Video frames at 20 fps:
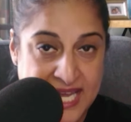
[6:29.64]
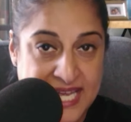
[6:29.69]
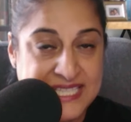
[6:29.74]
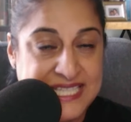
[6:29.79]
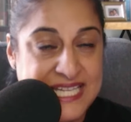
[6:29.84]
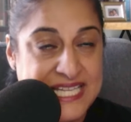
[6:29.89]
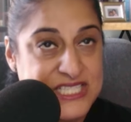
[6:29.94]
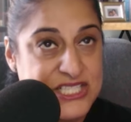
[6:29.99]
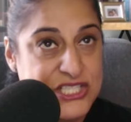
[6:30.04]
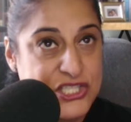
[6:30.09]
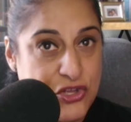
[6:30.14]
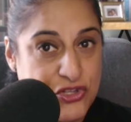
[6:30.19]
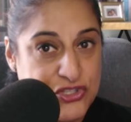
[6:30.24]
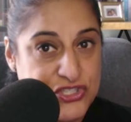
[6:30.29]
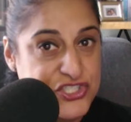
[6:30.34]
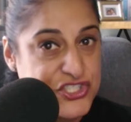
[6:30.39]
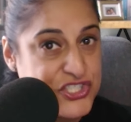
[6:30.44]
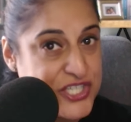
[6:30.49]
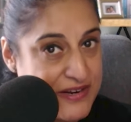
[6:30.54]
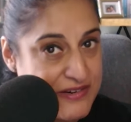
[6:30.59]
There's
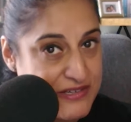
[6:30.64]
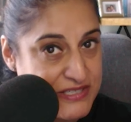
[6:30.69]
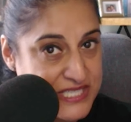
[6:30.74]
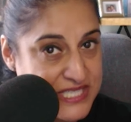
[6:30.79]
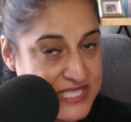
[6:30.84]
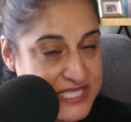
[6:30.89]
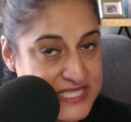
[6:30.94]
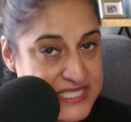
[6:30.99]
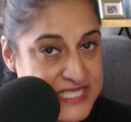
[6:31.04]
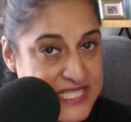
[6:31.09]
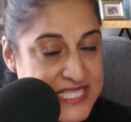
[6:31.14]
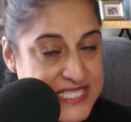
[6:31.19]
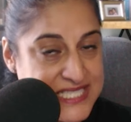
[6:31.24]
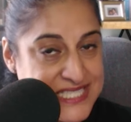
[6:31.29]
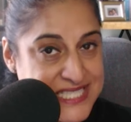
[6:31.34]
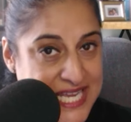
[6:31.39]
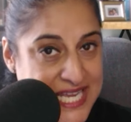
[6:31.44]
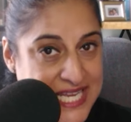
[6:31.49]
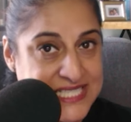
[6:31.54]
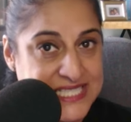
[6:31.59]
lots of charities that
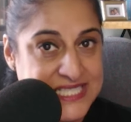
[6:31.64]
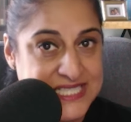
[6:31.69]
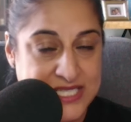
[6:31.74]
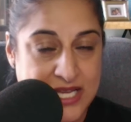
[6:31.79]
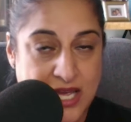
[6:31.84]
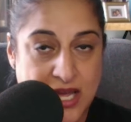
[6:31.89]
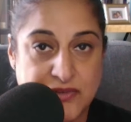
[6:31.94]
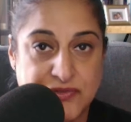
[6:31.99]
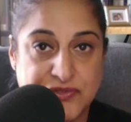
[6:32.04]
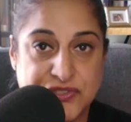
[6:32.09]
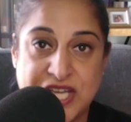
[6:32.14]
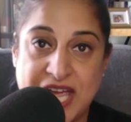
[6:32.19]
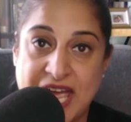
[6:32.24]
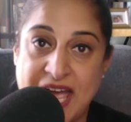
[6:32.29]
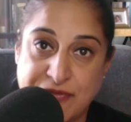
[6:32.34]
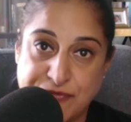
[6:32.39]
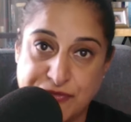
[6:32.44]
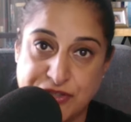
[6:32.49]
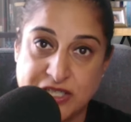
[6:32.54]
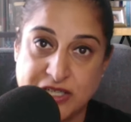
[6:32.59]
send stuff to
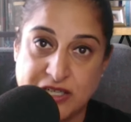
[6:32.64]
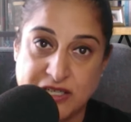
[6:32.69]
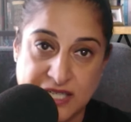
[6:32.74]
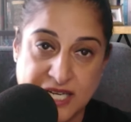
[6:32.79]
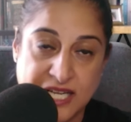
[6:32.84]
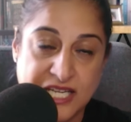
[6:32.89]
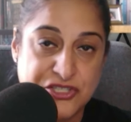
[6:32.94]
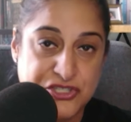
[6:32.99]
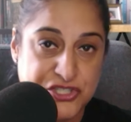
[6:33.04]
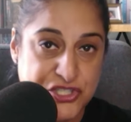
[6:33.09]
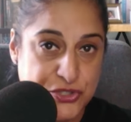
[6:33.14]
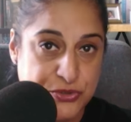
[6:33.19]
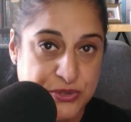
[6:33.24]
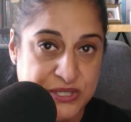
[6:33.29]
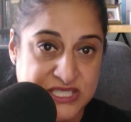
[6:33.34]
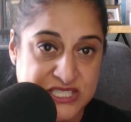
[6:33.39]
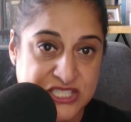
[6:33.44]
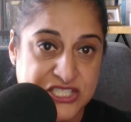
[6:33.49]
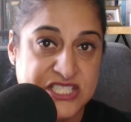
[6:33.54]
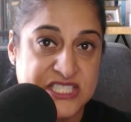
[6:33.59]
Africa, and I used to do
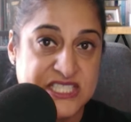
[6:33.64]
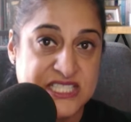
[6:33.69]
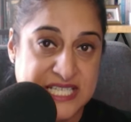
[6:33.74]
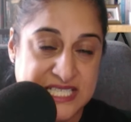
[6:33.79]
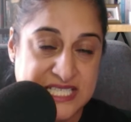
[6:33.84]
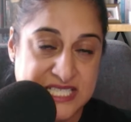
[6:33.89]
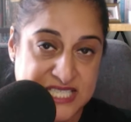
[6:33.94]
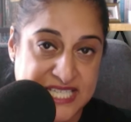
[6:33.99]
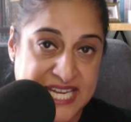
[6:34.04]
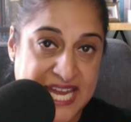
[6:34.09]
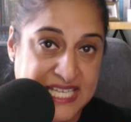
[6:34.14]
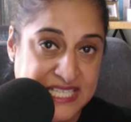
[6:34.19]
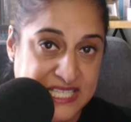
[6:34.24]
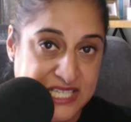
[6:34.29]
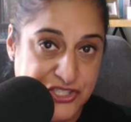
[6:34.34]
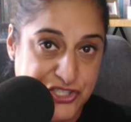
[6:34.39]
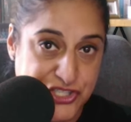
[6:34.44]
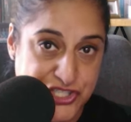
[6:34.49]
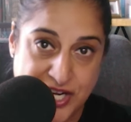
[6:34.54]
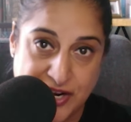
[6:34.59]
it to send it to
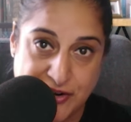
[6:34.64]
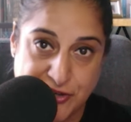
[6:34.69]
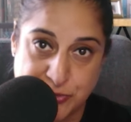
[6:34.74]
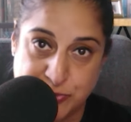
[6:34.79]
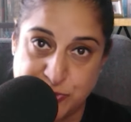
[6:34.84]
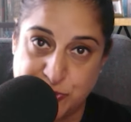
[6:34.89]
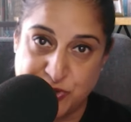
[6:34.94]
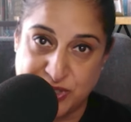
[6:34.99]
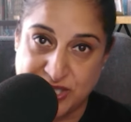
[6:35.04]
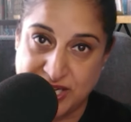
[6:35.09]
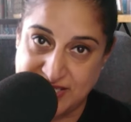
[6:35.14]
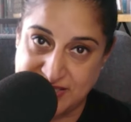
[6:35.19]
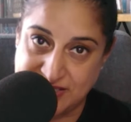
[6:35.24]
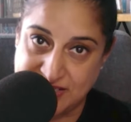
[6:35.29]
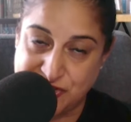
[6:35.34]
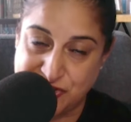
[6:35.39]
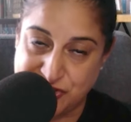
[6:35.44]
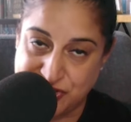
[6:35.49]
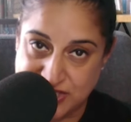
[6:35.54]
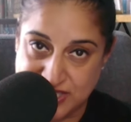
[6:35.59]
Kenya to charitable
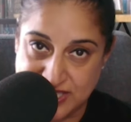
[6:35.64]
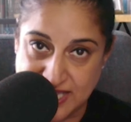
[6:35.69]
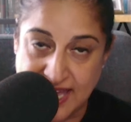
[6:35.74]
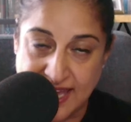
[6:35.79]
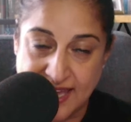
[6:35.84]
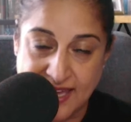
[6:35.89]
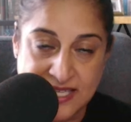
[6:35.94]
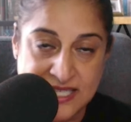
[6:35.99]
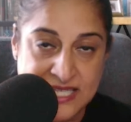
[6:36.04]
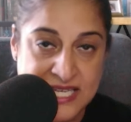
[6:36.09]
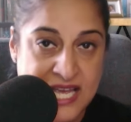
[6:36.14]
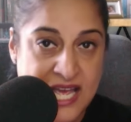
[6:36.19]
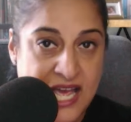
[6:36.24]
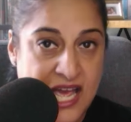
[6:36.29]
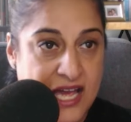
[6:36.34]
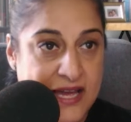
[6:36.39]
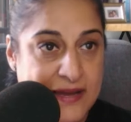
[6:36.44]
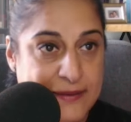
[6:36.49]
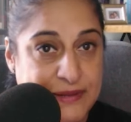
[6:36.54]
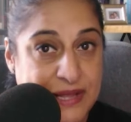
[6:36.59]
organisations there.
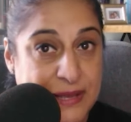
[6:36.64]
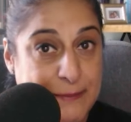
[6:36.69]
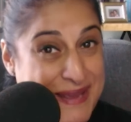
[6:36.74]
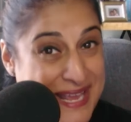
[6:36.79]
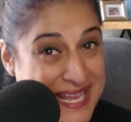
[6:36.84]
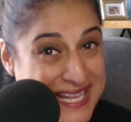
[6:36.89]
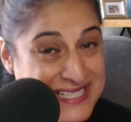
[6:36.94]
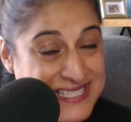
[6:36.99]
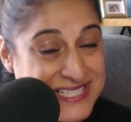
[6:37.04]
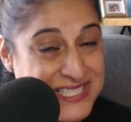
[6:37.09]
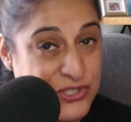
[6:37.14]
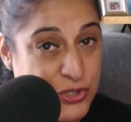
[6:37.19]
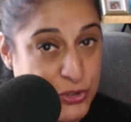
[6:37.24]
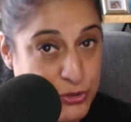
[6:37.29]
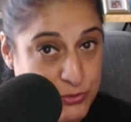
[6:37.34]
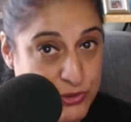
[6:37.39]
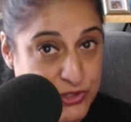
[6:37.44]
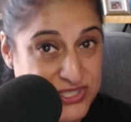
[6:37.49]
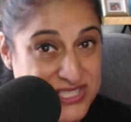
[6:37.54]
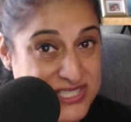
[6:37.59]
Like pens and
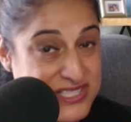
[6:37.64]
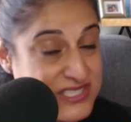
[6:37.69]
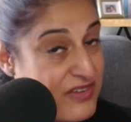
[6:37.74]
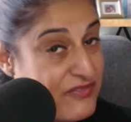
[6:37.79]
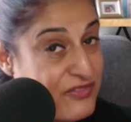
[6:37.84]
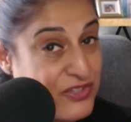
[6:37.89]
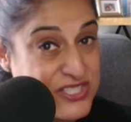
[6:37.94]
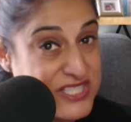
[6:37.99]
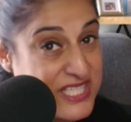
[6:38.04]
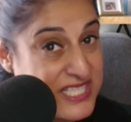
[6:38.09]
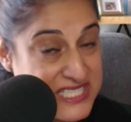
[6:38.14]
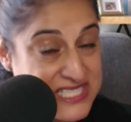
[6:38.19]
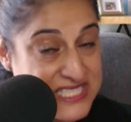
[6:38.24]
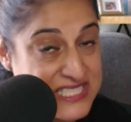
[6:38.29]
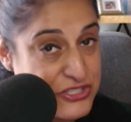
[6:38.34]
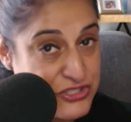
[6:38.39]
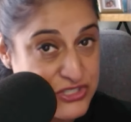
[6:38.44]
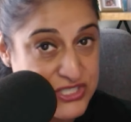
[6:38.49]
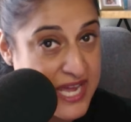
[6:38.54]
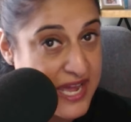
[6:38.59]
notebooks and stuff, because they
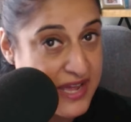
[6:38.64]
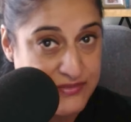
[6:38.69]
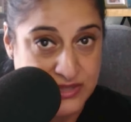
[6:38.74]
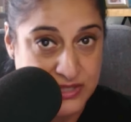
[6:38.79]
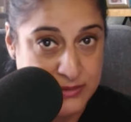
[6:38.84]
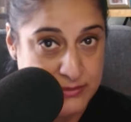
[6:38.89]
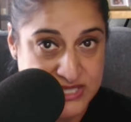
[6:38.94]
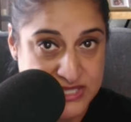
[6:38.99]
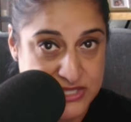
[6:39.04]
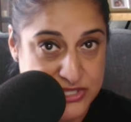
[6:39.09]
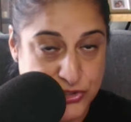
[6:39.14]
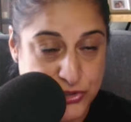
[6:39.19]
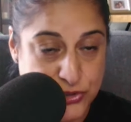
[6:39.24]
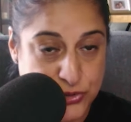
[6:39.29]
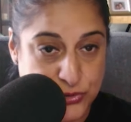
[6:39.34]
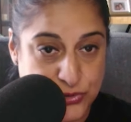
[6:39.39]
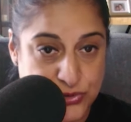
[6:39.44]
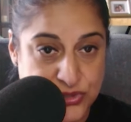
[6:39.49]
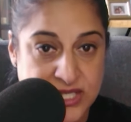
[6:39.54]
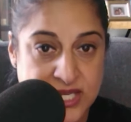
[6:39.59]
didn't used to have them in the
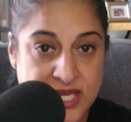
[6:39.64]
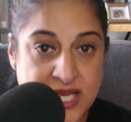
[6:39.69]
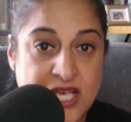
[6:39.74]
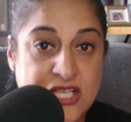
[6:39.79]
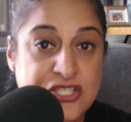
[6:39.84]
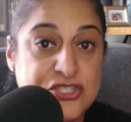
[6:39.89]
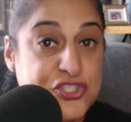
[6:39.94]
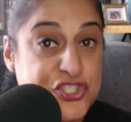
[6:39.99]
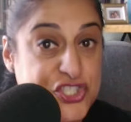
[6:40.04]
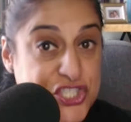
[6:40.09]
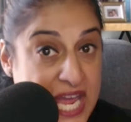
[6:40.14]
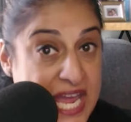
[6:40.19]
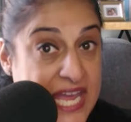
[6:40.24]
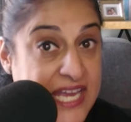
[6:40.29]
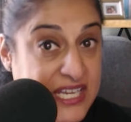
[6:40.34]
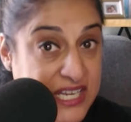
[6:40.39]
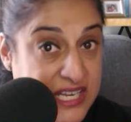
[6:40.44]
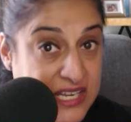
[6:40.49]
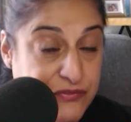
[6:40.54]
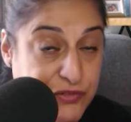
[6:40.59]
schools. So
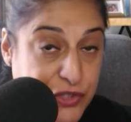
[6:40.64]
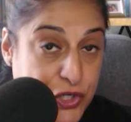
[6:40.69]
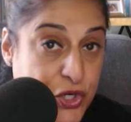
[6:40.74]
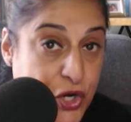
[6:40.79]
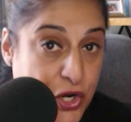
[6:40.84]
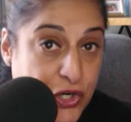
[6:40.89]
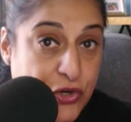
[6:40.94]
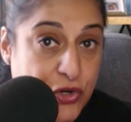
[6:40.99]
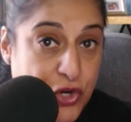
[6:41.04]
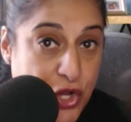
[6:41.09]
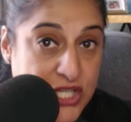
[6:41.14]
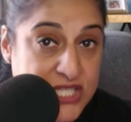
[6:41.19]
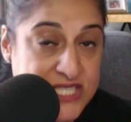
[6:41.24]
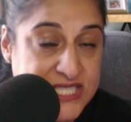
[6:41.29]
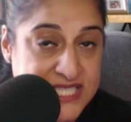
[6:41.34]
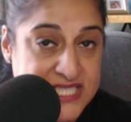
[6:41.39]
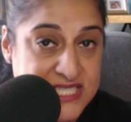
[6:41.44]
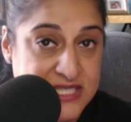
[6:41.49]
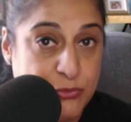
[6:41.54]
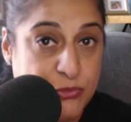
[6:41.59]
check if you're going on
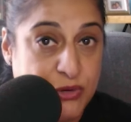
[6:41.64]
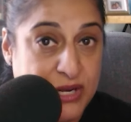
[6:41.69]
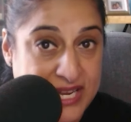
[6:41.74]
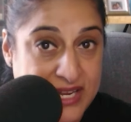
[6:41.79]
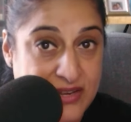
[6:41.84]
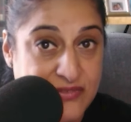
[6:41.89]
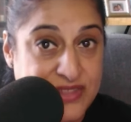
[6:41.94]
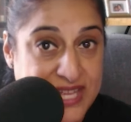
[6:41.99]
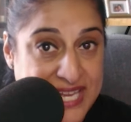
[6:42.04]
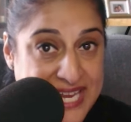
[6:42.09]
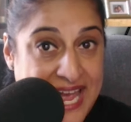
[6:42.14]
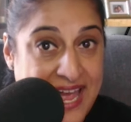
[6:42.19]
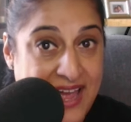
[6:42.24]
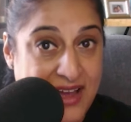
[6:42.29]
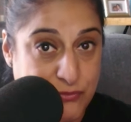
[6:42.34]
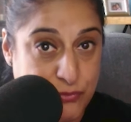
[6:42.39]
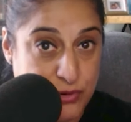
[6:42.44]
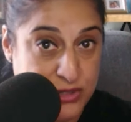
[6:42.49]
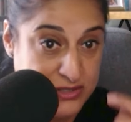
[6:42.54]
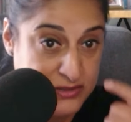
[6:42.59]
holiday somewhere if they
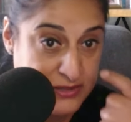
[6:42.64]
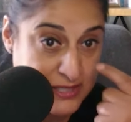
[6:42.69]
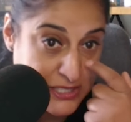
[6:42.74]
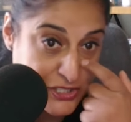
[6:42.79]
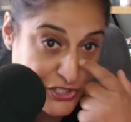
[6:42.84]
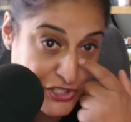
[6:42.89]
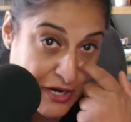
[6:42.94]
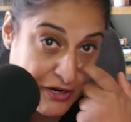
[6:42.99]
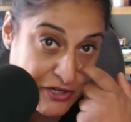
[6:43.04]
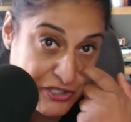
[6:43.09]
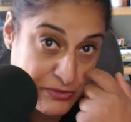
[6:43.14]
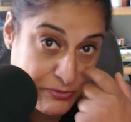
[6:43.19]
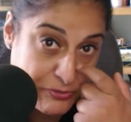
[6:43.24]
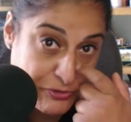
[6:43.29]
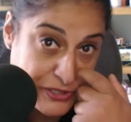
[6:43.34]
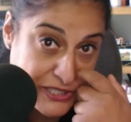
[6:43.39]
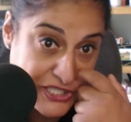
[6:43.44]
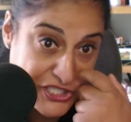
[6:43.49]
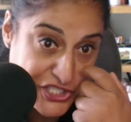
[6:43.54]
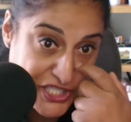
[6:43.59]
have one of these charitable
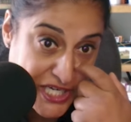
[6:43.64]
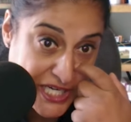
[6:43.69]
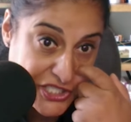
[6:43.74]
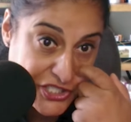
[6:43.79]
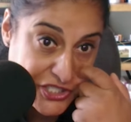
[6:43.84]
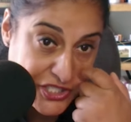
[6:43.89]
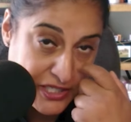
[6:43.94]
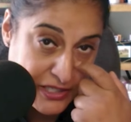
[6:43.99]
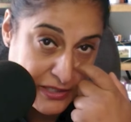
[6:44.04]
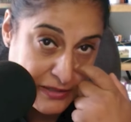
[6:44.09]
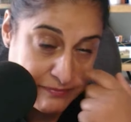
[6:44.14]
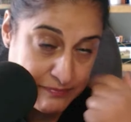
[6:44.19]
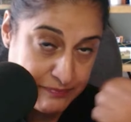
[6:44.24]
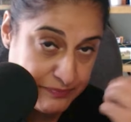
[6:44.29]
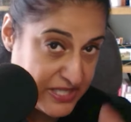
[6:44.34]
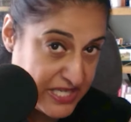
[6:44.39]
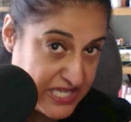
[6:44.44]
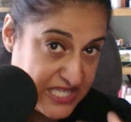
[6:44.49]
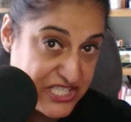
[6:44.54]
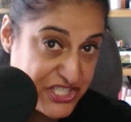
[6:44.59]

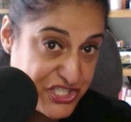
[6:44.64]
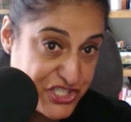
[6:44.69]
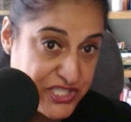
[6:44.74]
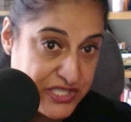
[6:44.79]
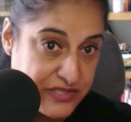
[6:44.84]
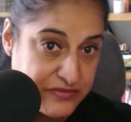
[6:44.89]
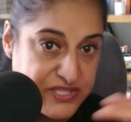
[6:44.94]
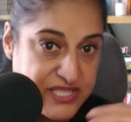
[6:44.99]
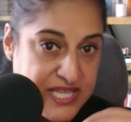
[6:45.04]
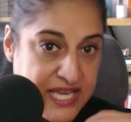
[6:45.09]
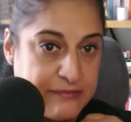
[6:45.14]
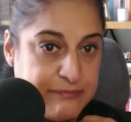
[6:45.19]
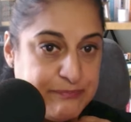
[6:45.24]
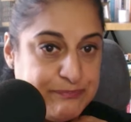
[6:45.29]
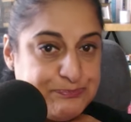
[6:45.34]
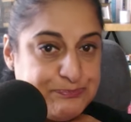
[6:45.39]
initiatives there.